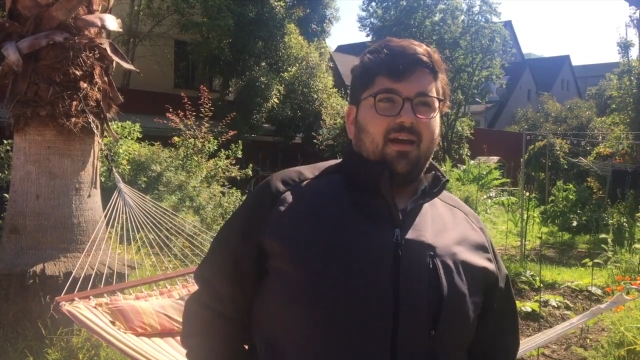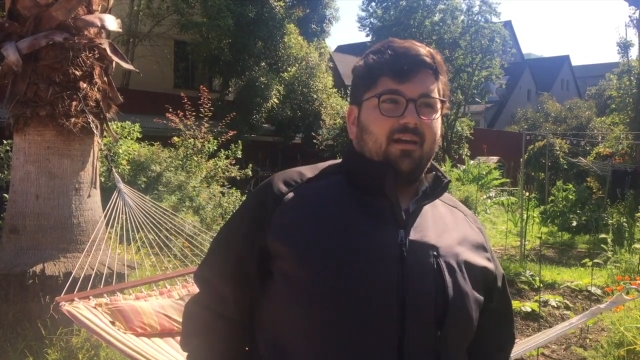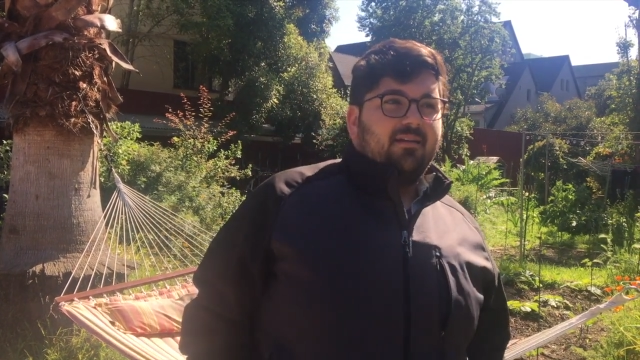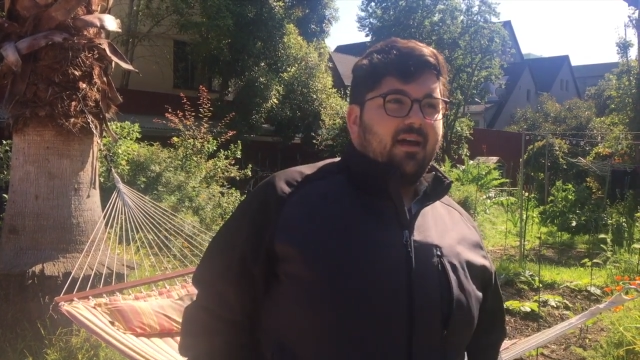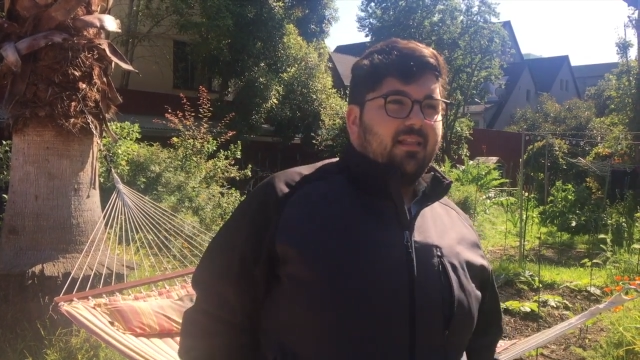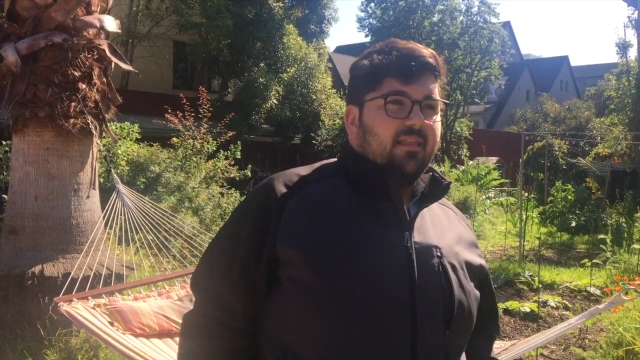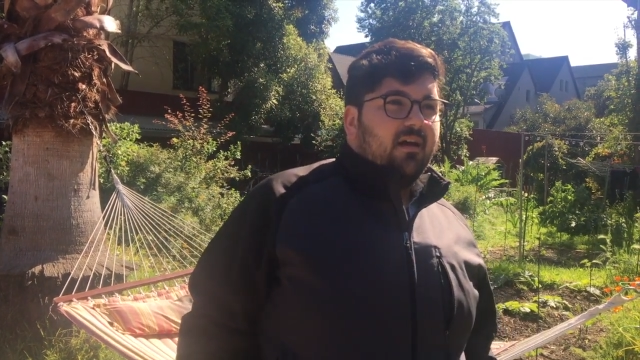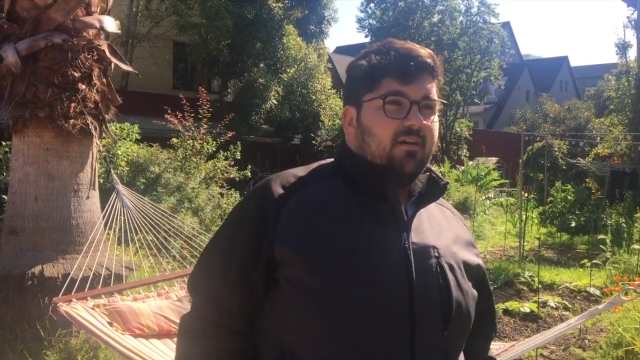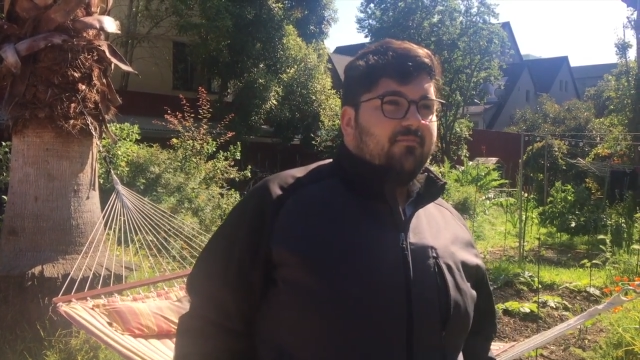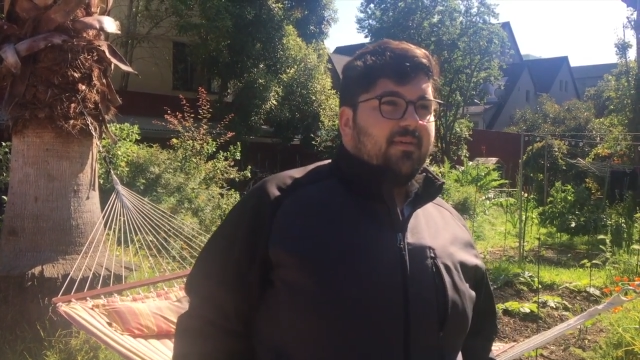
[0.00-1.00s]
And I
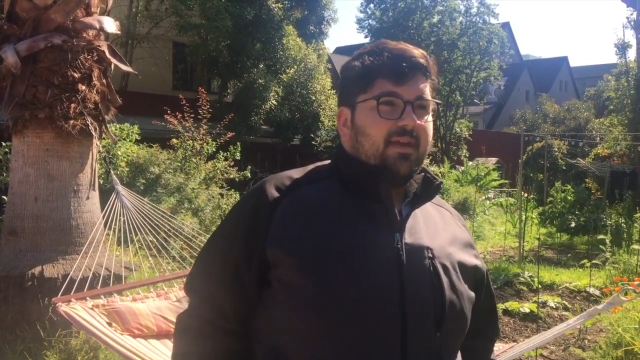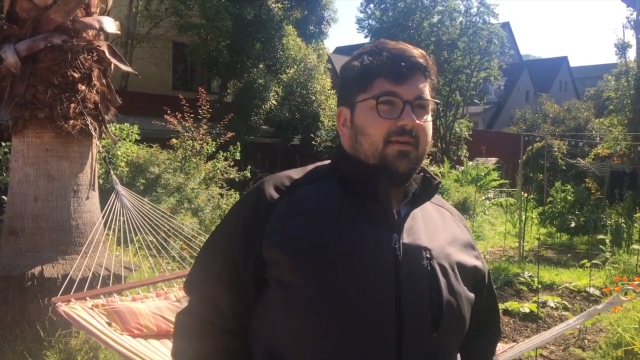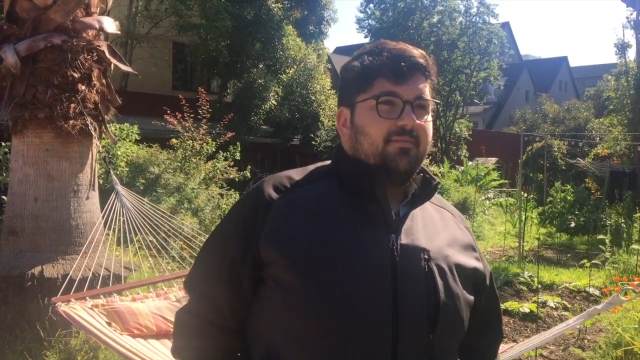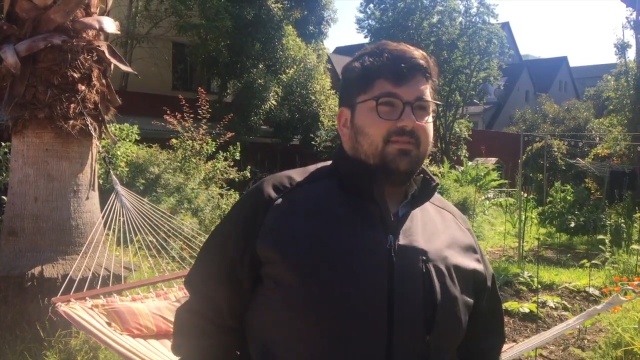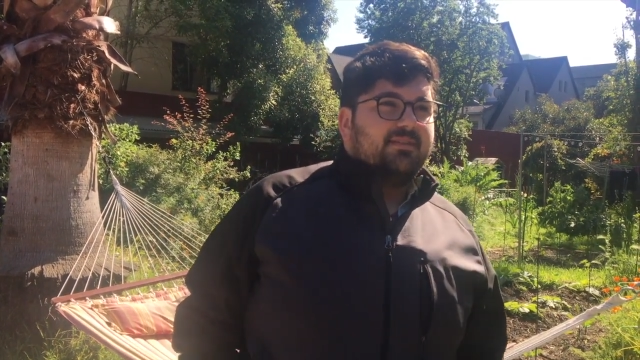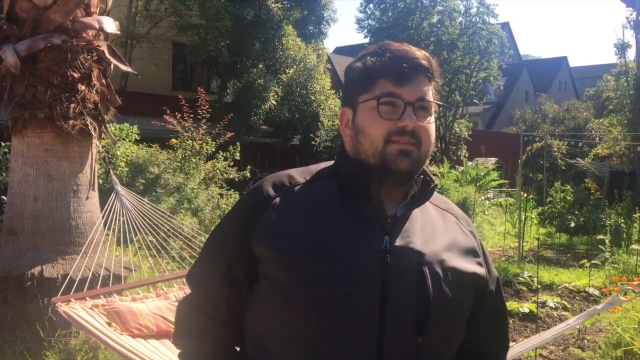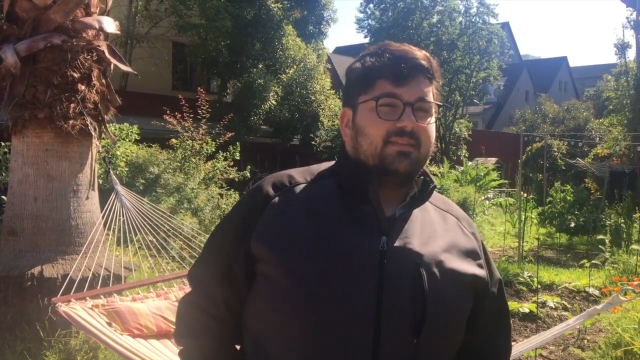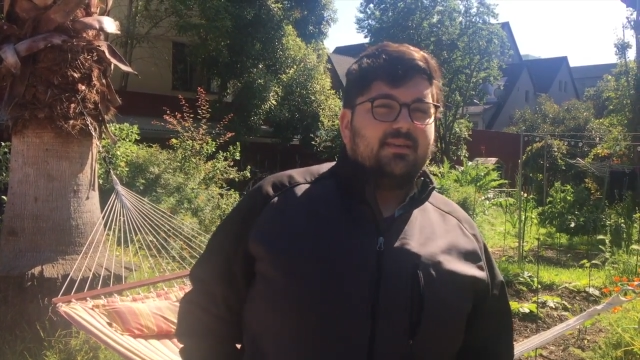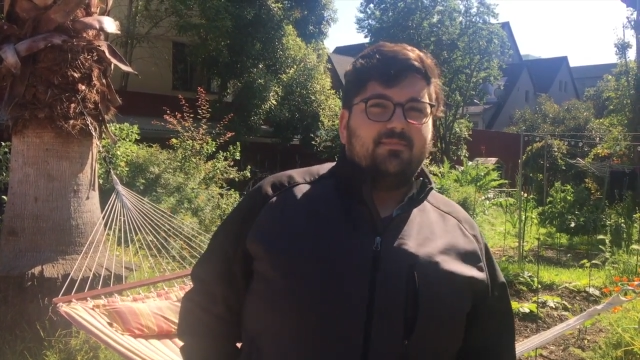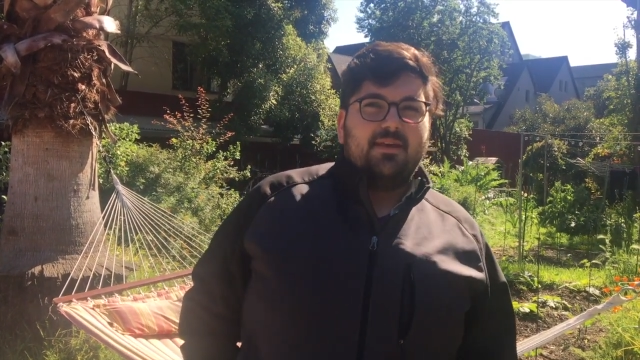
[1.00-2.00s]
love being able to
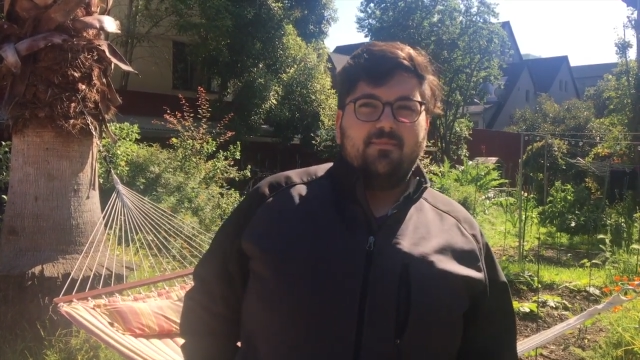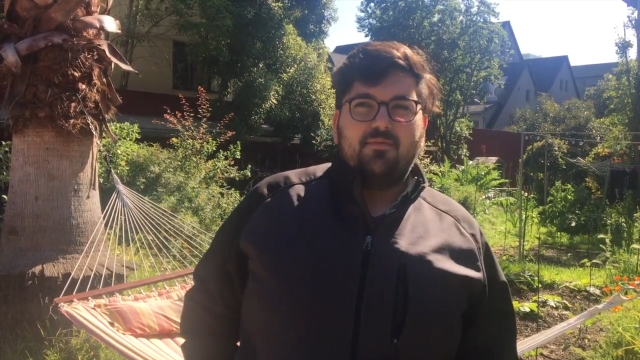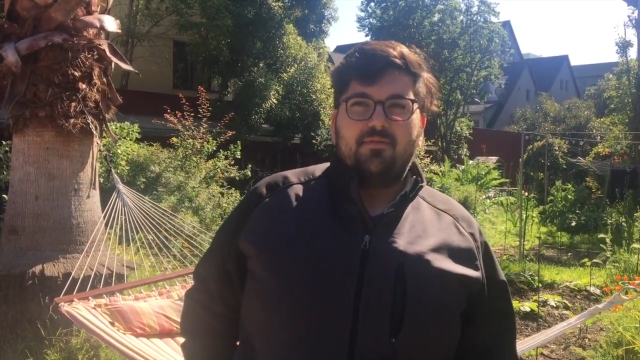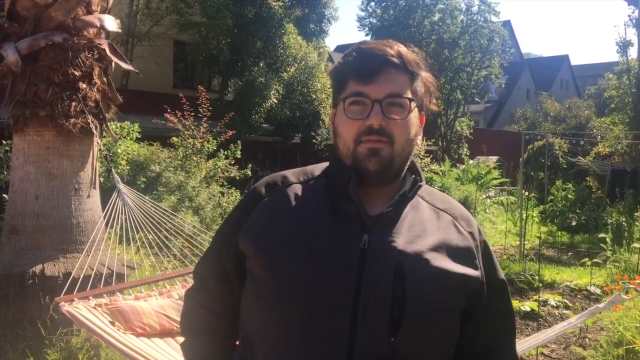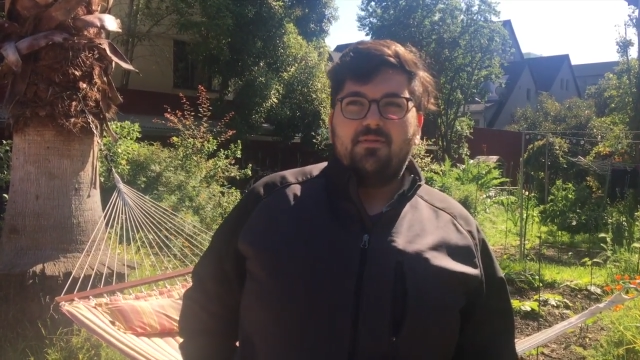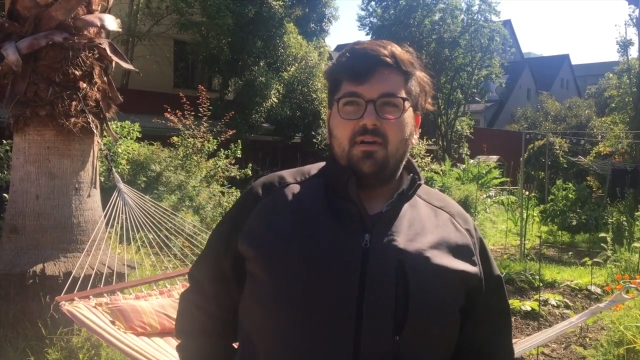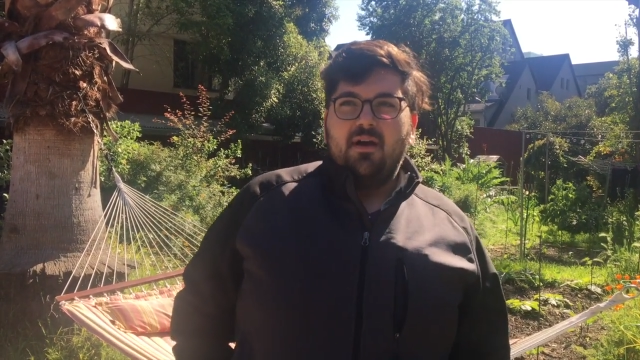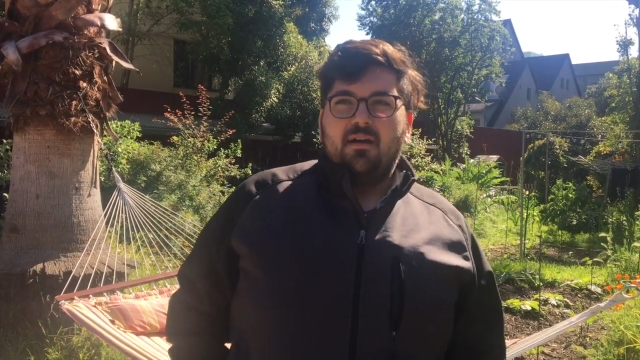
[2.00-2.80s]
see people